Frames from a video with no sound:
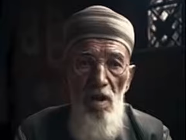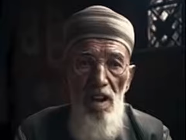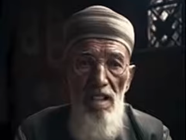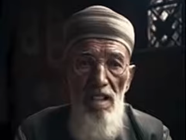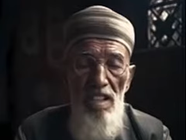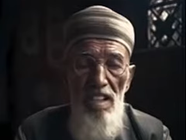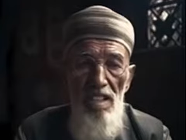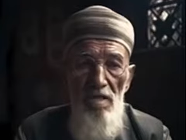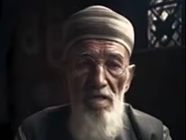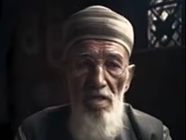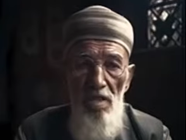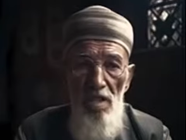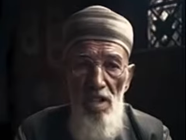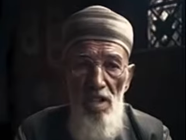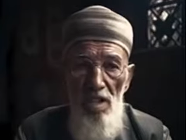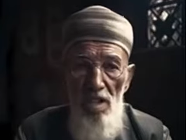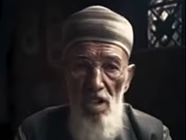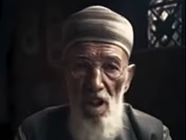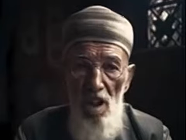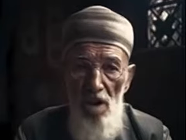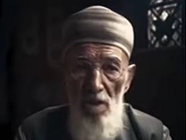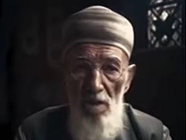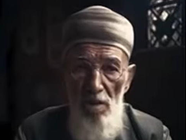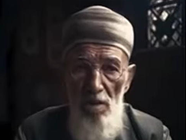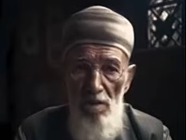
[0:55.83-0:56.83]
The
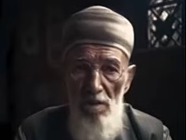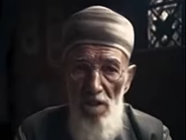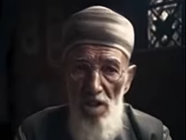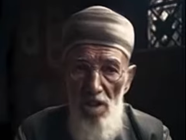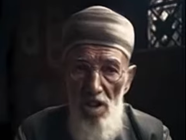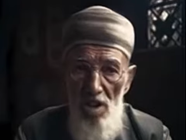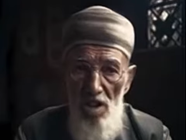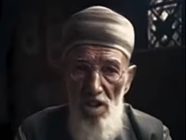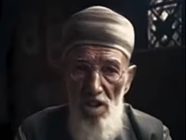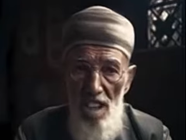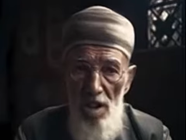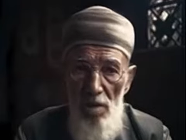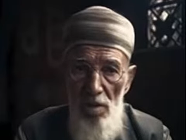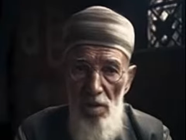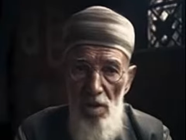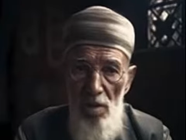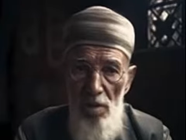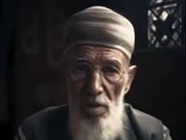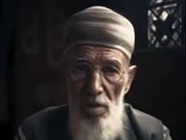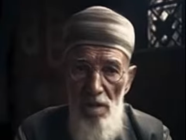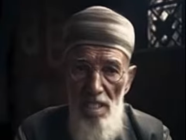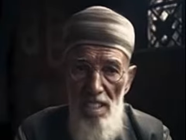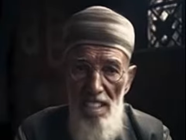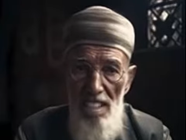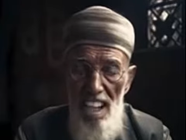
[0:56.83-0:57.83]
angels will order the grave
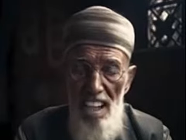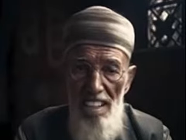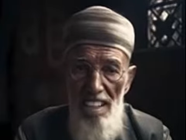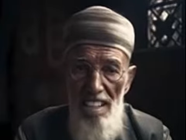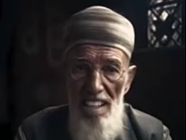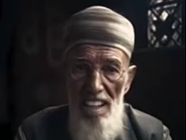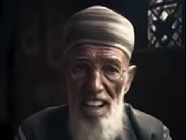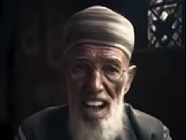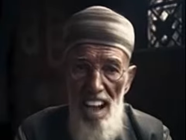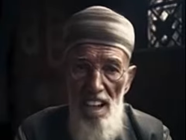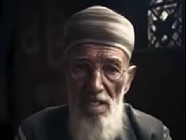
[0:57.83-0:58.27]
to squeeze